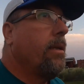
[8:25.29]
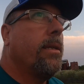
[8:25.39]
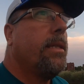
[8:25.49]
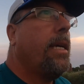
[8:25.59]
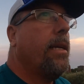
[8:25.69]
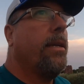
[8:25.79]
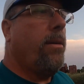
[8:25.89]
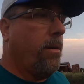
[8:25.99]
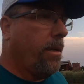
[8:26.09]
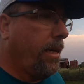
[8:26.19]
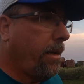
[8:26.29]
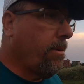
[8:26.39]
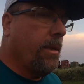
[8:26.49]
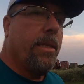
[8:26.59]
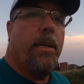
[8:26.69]
It's kind of dark, you can't
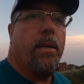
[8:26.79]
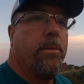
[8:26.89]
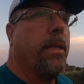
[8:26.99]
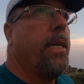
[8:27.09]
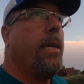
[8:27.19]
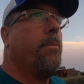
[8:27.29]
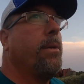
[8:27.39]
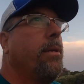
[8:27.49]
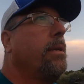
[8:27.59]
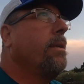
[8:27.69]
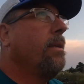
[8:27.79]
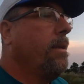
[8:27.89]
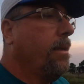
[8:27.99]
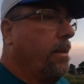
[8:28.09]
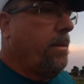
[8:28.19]
really tell on the camera.
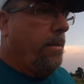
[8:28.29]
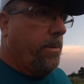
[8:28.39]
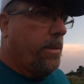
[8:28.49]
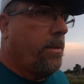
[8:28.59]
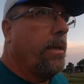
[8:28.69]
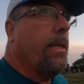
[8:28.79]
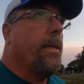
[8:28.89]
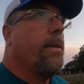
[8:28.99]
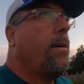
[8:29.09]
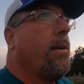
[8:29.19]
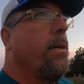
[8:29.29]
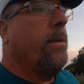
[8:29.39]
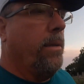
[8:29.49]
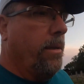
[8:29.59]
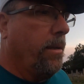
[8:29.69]
It's starting to get darker.